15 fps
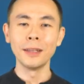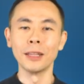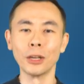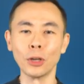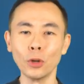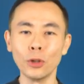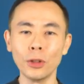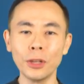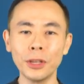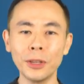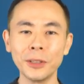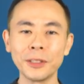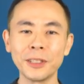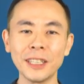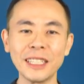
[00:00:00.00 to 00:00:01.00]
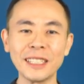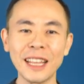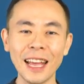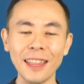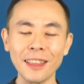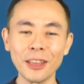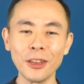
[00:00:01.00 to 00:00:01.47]
And the good news is
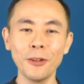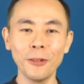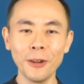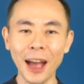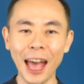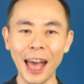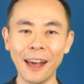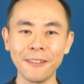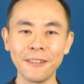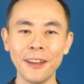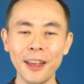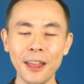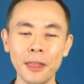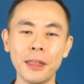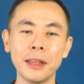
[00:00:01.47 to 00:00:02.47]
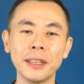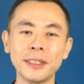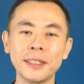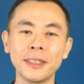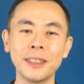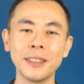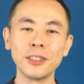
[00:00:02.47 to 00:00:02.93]
that you have
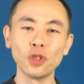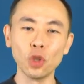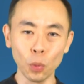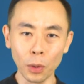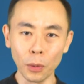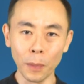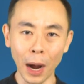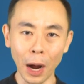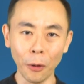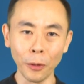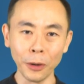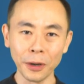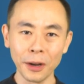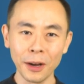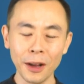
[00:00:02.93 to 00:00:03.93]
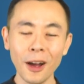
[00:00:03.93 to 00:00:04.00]
this superpower.